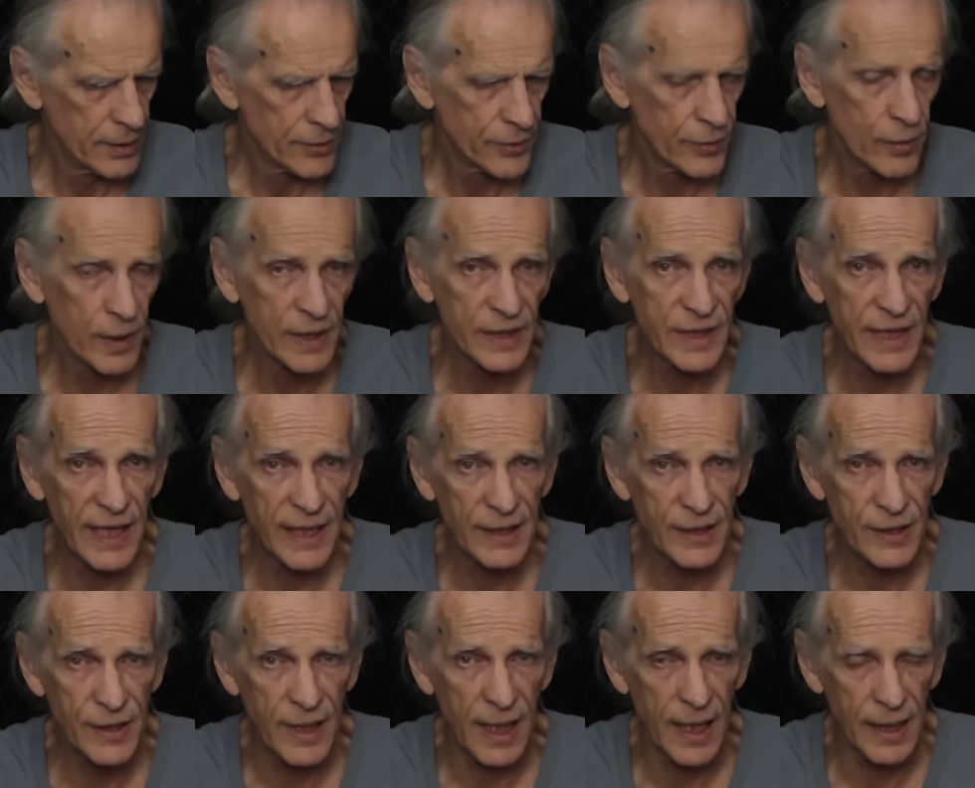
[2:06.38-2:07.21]
towards the
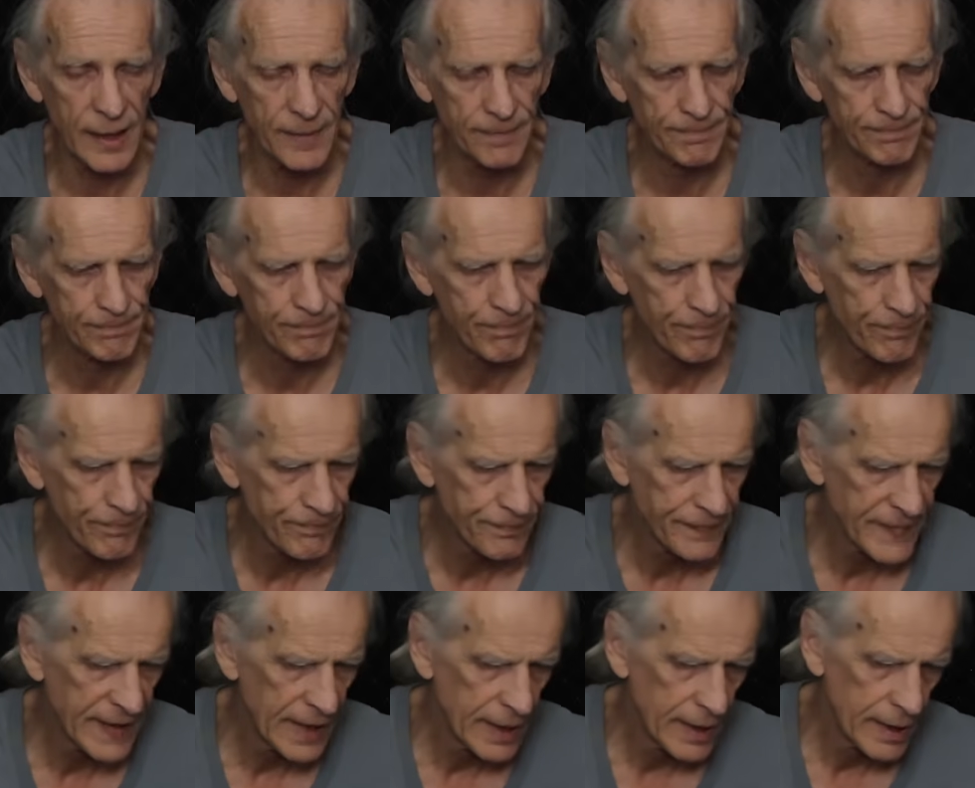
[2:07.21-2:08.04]
headstock
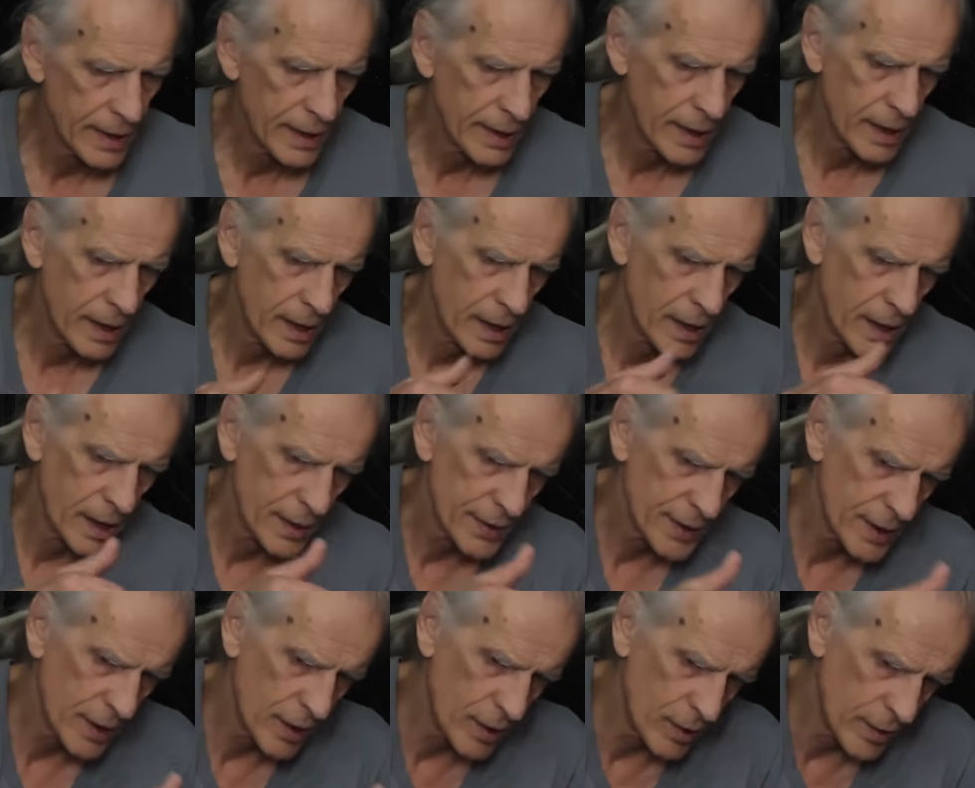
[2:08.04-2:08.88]

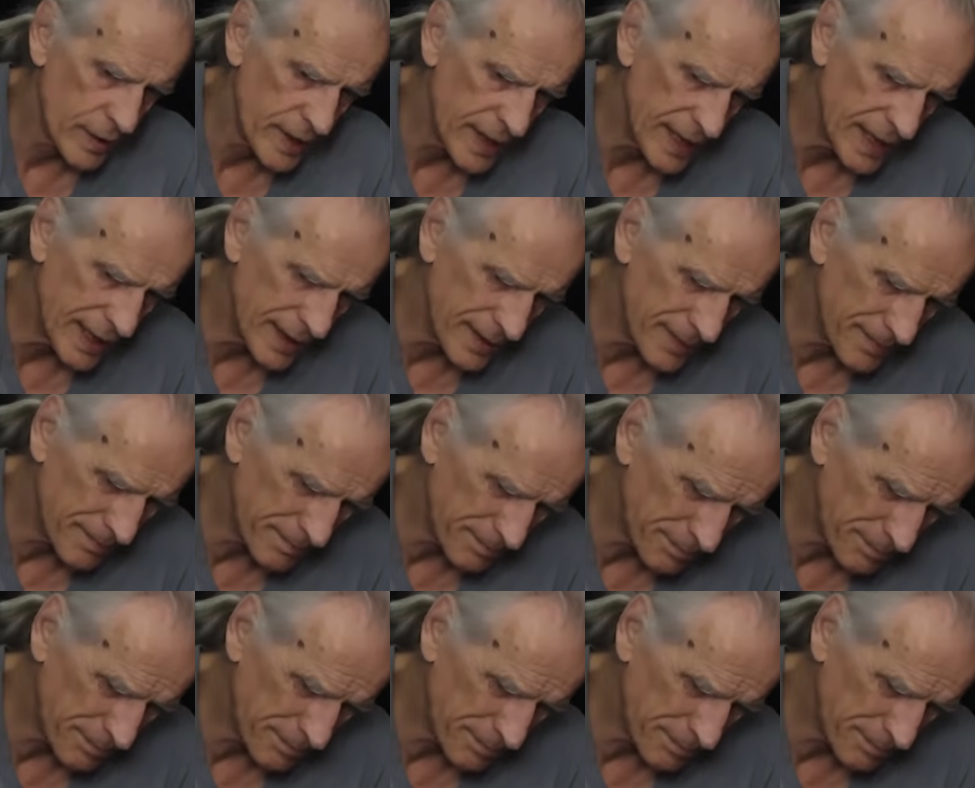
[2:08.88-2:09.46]
so that